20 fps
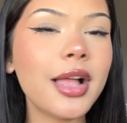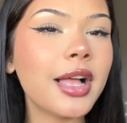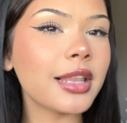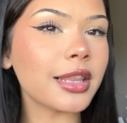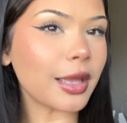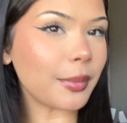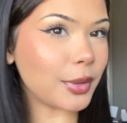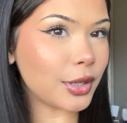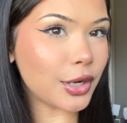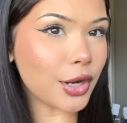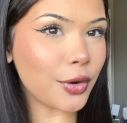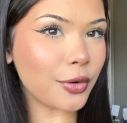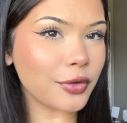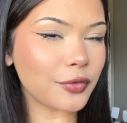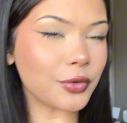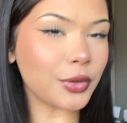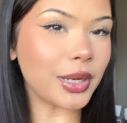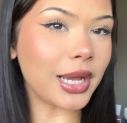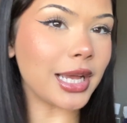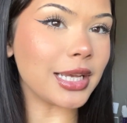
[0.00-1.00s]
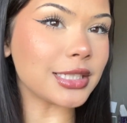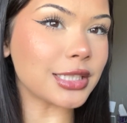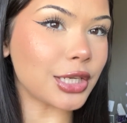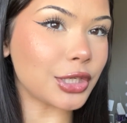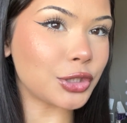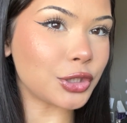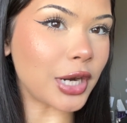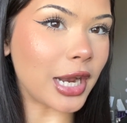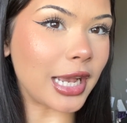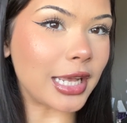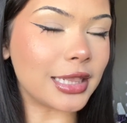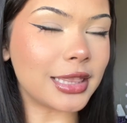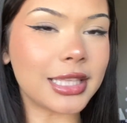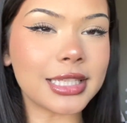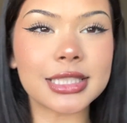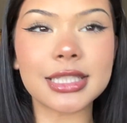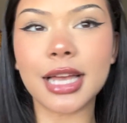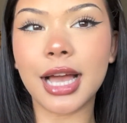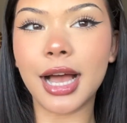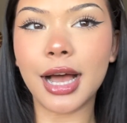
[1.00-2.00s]
Let me know if you guys tried
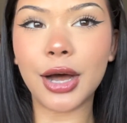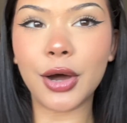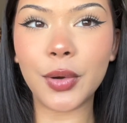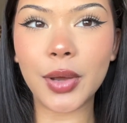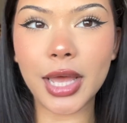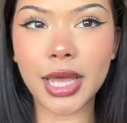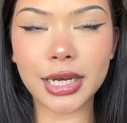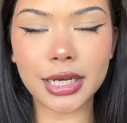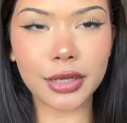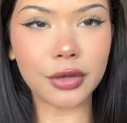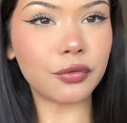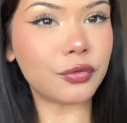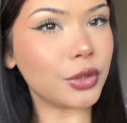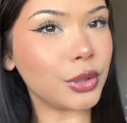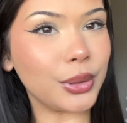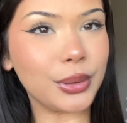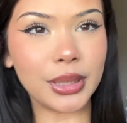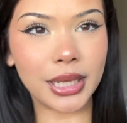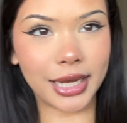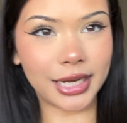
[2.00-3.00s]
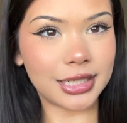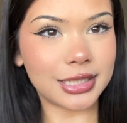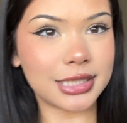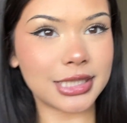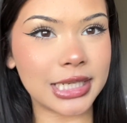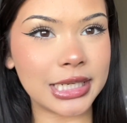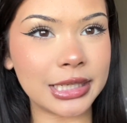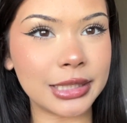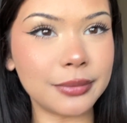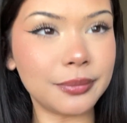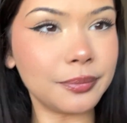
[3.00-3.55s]
this out and if you liked it.